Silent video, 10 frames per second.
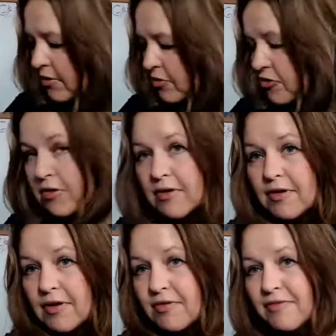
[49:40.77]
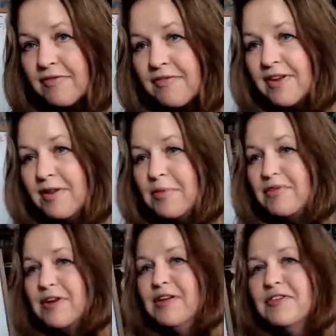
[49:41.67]
I'll just turn it off. That'll be
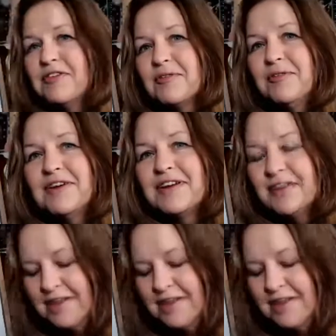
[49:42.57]
even easier, won't it?